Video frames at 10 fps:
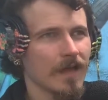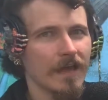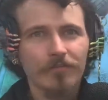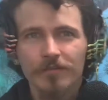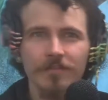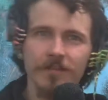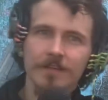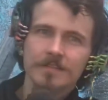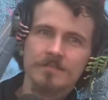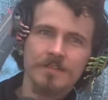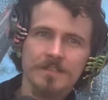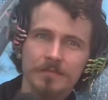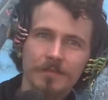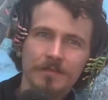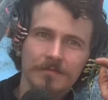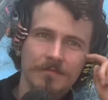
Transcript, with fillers: everything is visible.